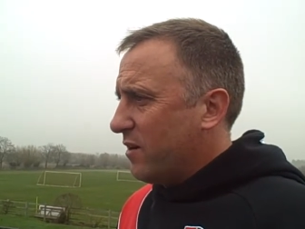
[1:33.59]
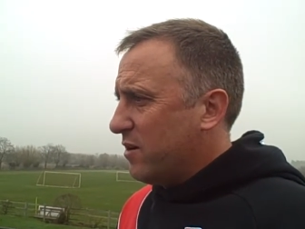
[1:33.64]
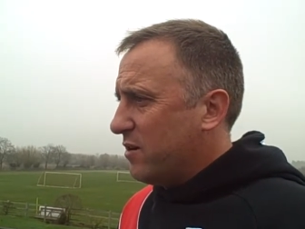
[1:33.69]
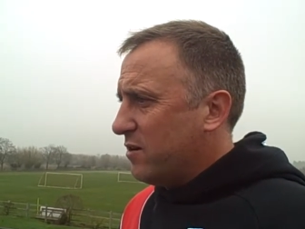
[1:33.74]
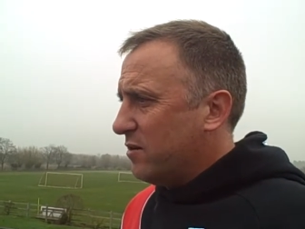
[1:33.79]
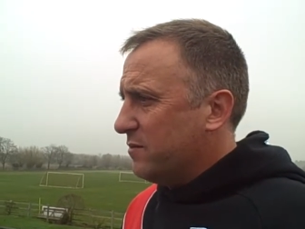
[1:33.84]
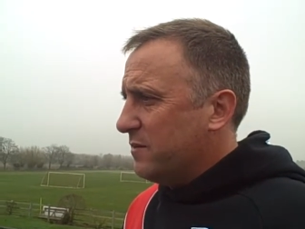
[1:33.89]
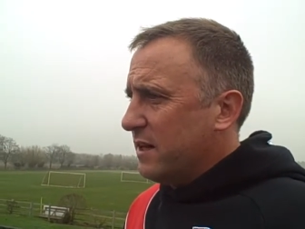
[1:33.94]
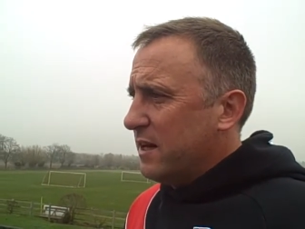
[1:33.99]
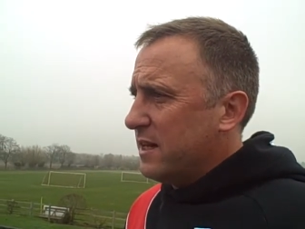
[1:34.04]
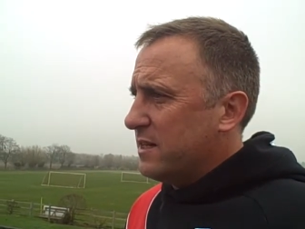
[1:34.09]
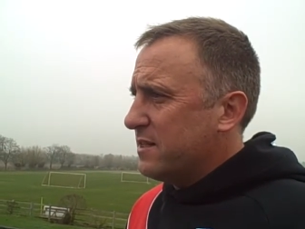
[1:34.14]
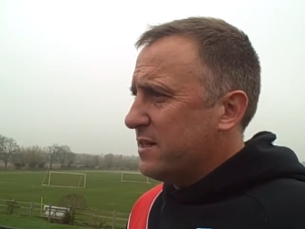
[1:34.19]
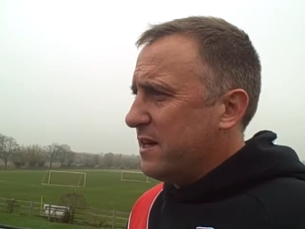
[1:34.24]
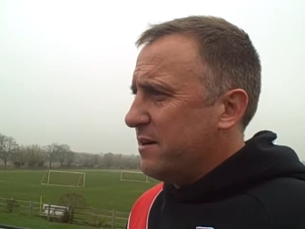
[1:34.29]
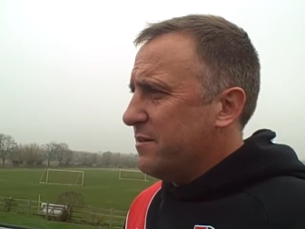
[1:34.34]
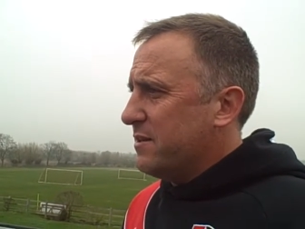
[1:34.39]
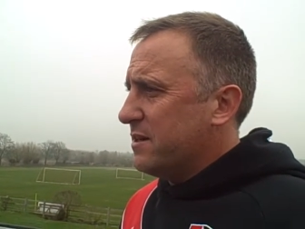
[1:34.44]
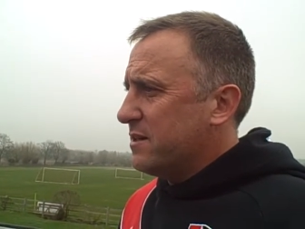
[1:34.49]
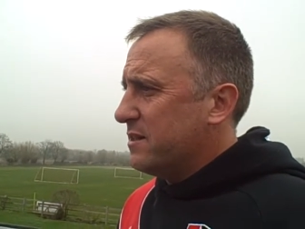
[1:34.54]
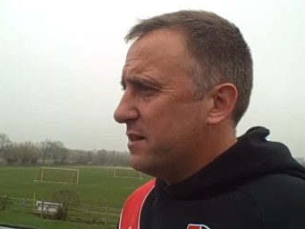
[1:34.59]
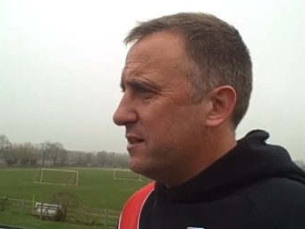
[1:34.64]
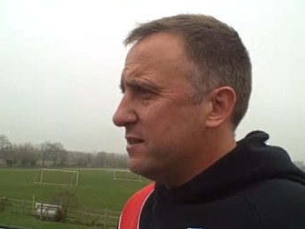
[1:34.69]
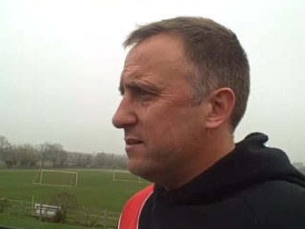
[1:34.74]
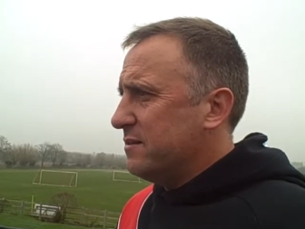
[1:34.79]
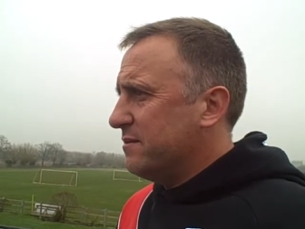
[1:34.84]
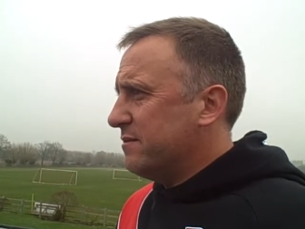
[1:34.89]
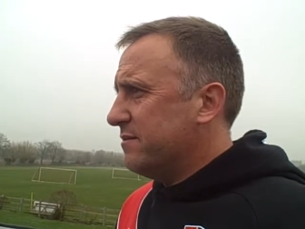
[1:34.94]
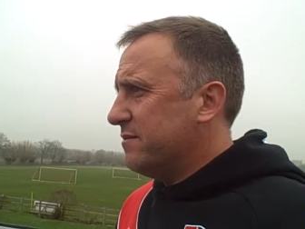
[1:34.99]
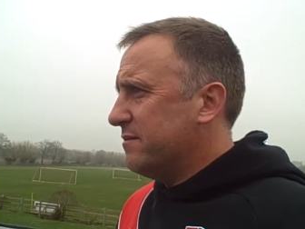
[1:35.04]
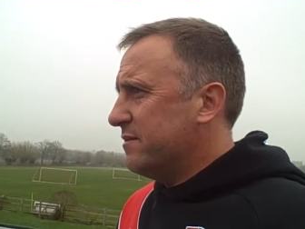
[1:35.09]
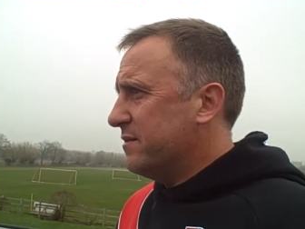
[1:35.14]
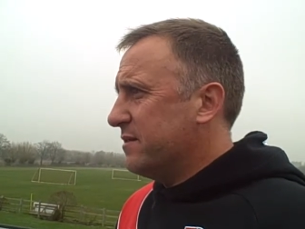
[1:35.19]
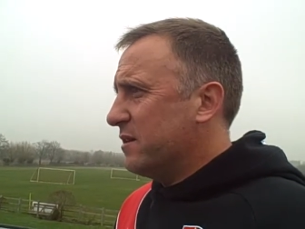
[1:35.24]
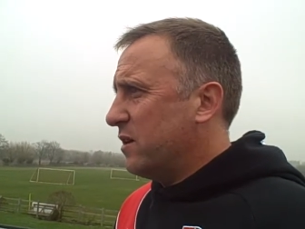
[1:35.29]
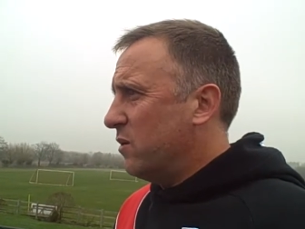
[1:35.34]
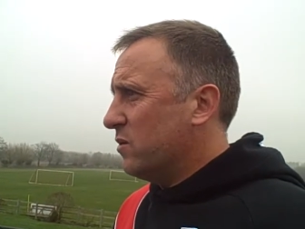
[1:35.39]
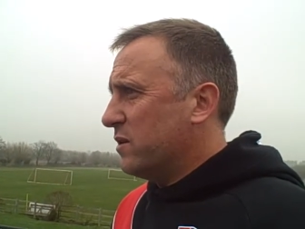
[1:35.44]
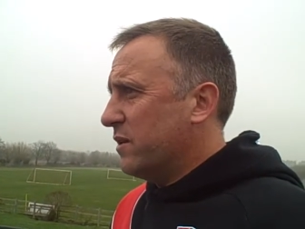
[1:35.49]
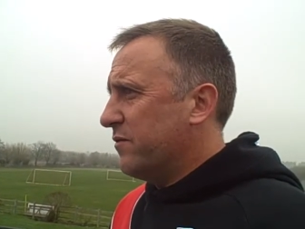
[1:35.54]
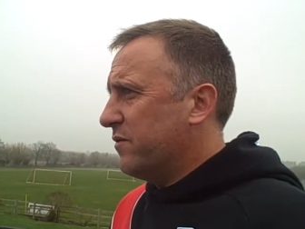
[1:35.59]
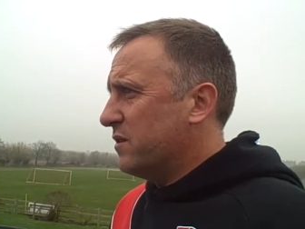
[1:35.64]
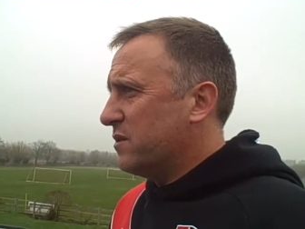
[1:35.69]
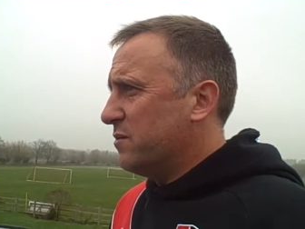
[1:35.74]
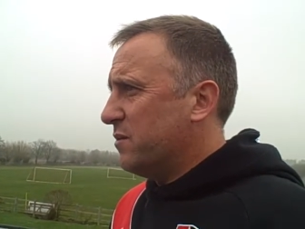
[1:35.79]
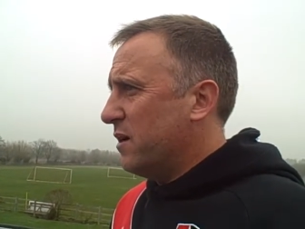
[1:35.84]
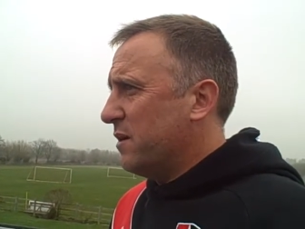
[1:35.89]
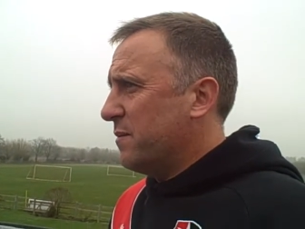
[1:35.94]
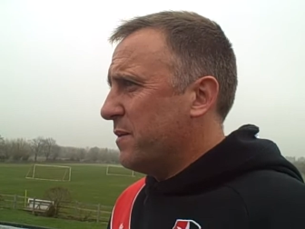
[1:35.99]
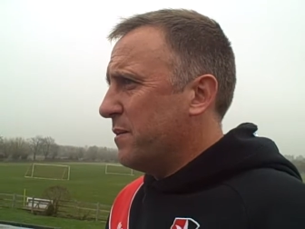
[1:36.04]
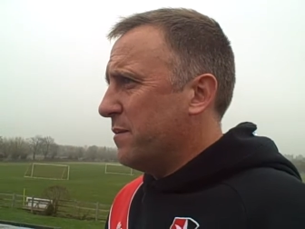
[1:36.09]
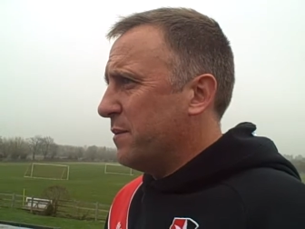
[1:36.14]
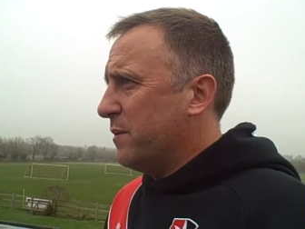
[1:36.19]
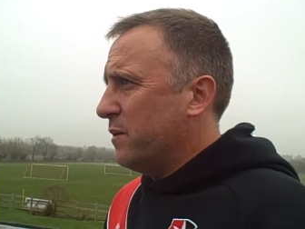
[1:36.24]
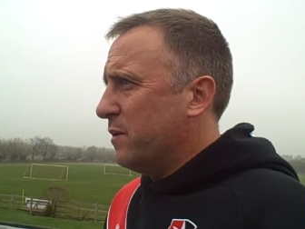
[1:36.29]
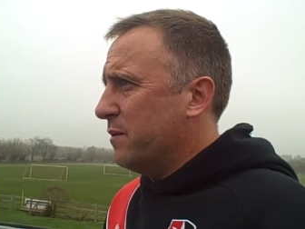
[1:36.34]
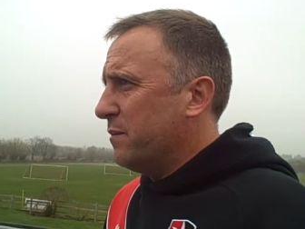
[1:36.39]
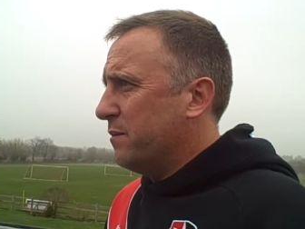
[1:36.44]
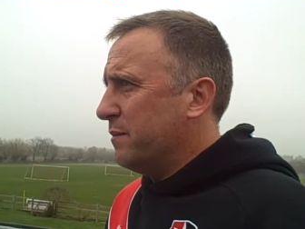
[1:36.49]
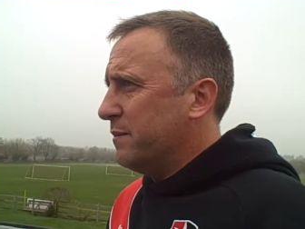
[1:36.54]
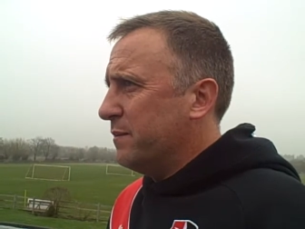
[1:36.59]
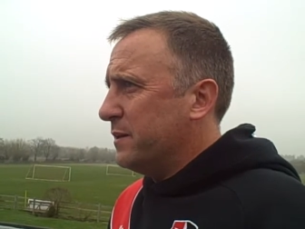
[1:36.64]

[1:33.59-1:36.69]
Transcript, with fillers: come the last game of the season, goal difference might be important,